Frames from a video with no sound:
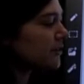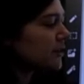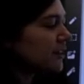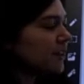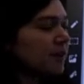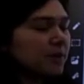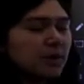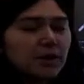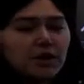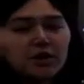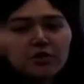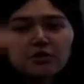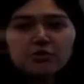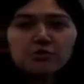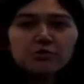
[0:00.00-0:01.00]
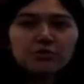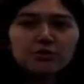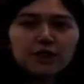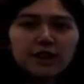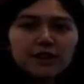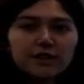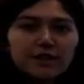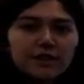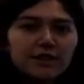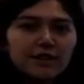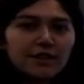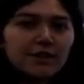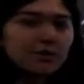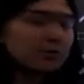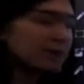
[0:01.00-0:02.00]
we're going to the right.
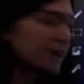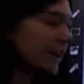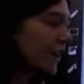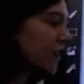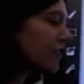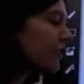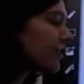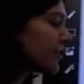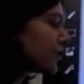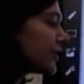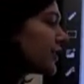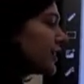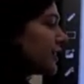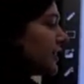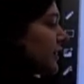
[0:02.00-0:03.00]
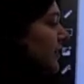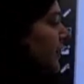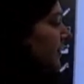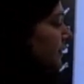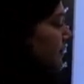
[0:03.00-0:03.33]
We're getting closer to 0.